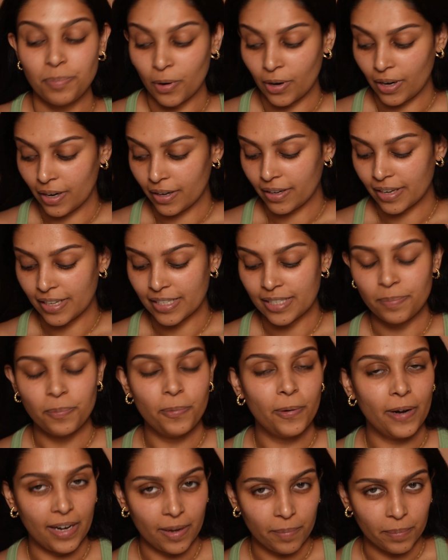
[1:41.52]
product is
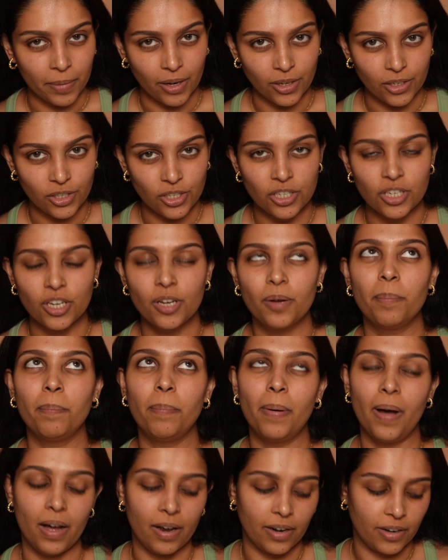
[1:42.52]
pretty much
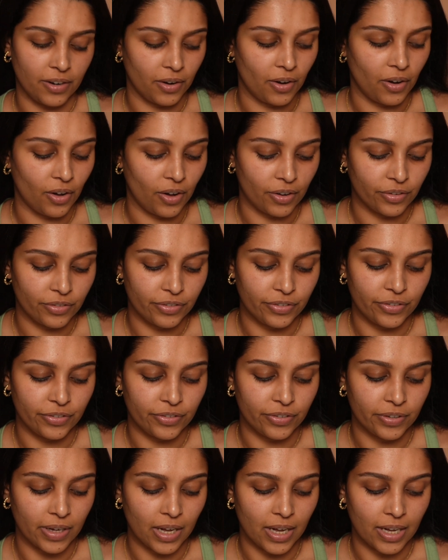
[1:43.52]
part of
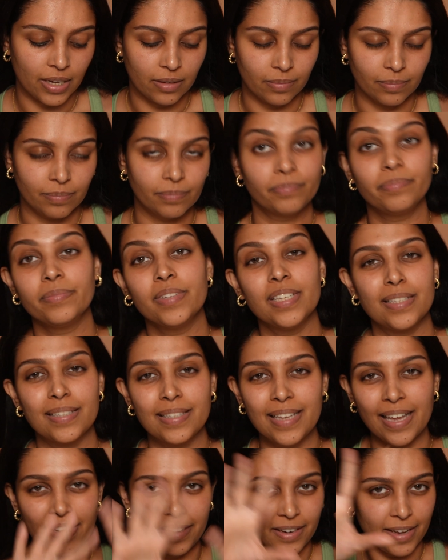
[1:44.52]
the
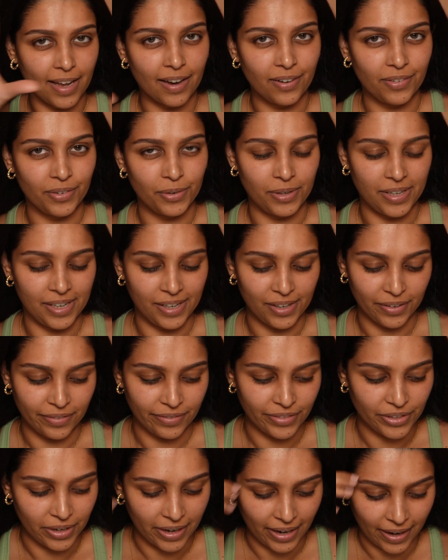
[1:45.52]
skincare routine of
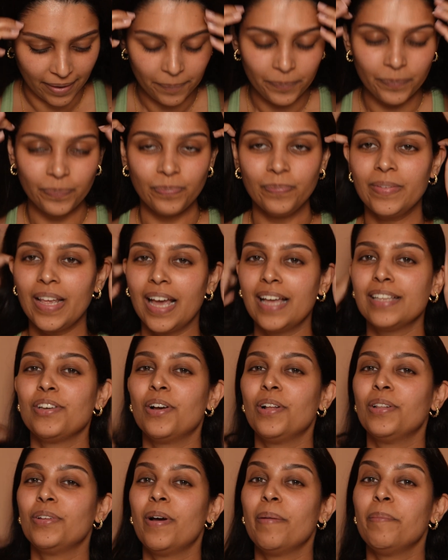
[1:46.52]
today. As you
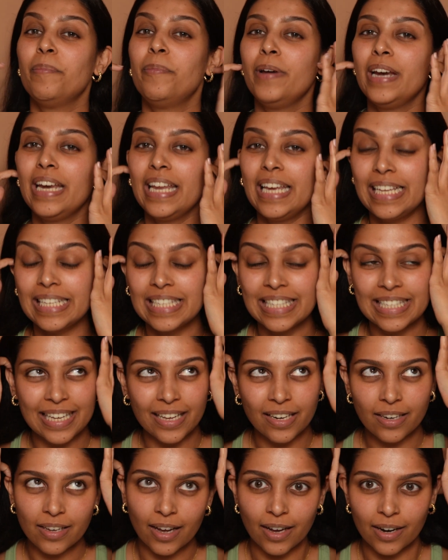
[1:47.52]
all know, I'm pretty
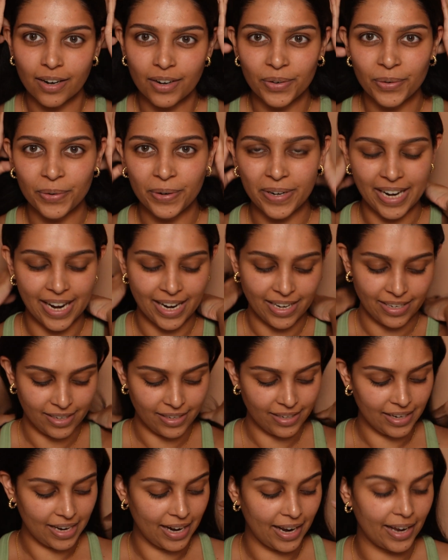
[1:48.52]
skincare
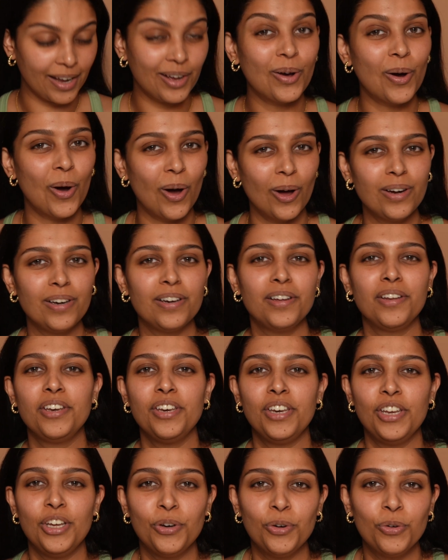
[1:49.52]
oriented and I got a
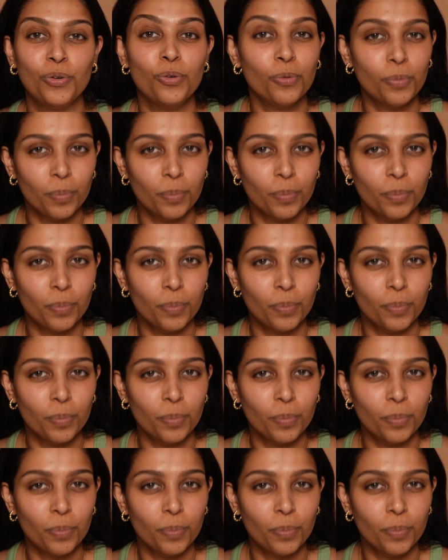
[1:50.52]
new